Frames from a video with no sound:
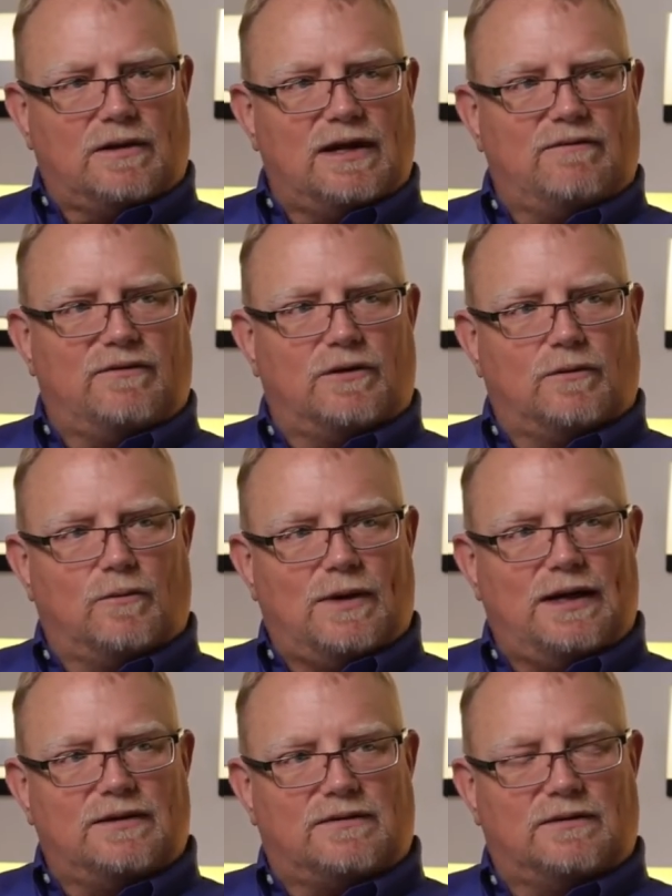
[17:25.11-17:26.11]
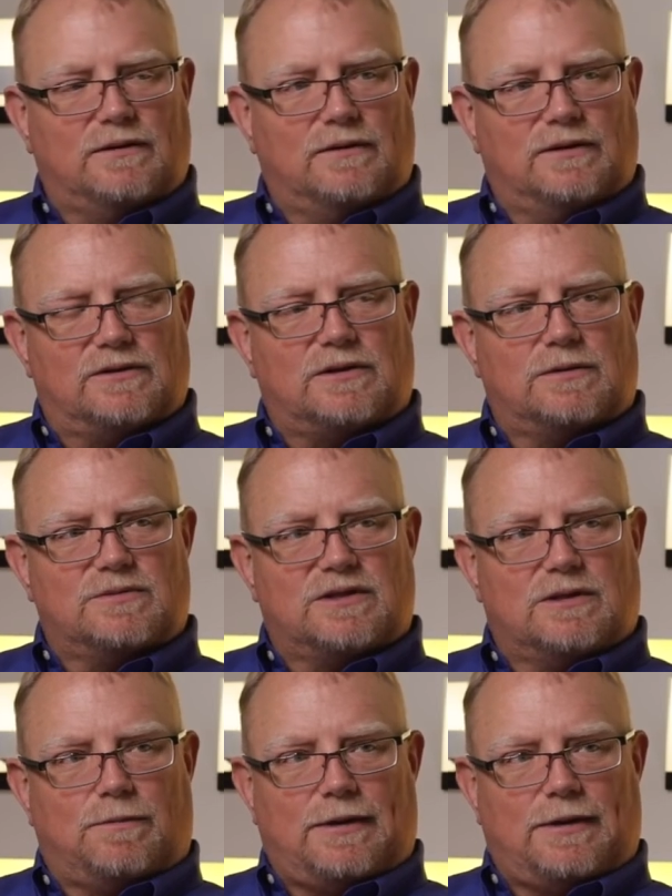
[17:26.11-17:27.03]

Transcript: heavier weight to in terms of the